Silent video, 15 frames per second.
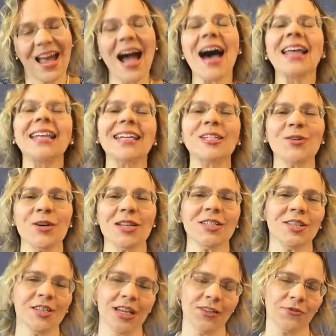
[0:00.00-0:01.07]
I'll let you
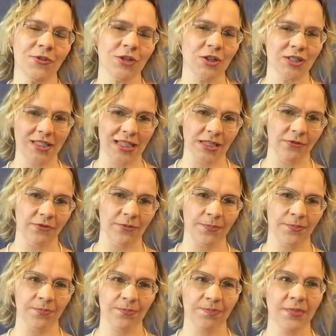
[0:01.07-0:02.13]
answer that for yourself.
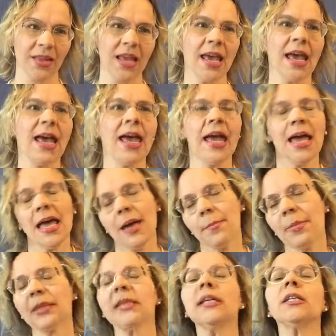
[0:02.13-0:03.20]

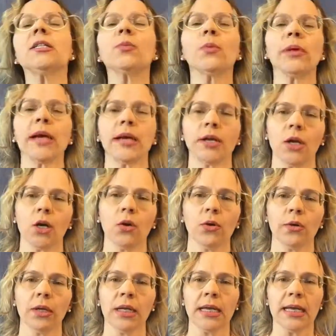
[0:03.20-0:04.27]
But here's what I know.
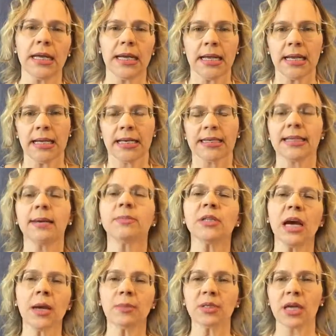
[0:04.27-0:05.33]

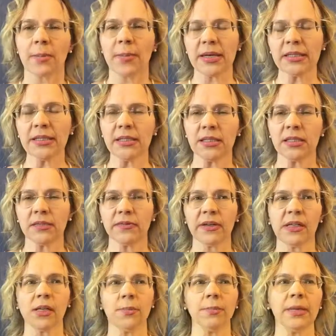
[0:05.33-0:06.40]
Sometimes capacity
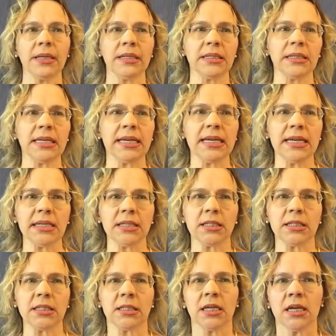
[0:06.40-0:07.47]
development
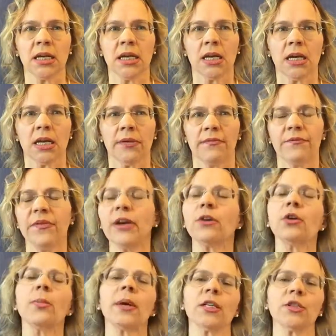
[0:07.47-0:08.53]
is
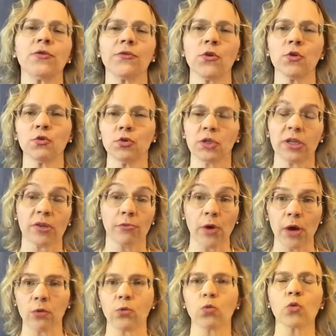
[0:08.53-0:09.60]
very much focused
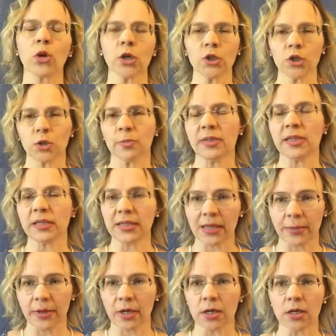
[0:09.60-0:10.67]
around workshops and
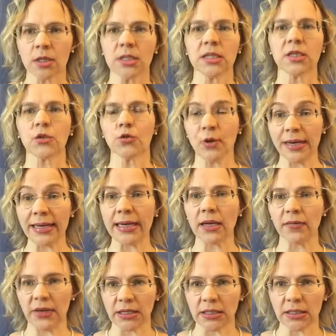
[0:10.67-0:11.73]
seminars and training
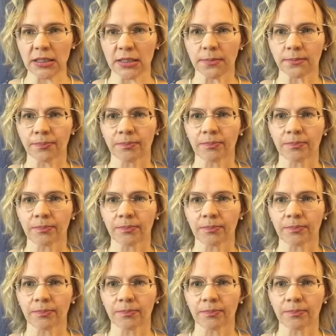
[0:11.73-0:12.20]
events.